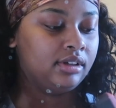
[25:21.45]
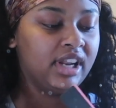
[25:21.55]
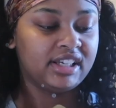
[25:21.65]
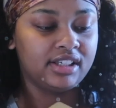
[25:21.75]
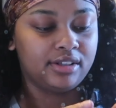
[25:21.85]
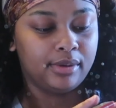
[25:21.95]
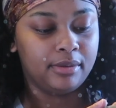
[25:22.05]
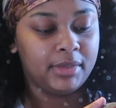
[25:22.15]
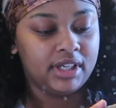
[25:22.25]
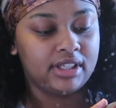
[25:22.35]
Less than
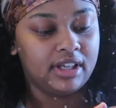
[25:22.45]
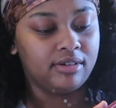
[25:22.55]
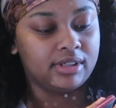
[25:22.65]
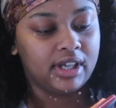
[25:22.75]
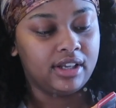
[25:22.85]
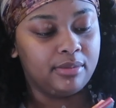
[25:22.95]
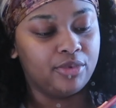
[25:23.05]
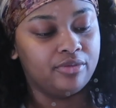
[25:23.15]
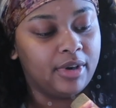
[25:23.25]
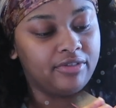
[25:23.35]
20 minutes now because I had to
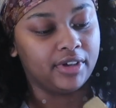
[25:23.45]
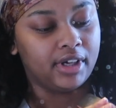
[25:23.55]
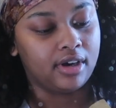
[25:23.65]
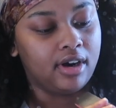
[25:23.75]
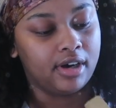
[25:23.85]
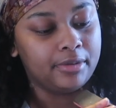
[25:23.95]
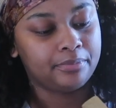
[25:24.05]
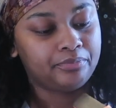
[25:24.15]
move my freaking car.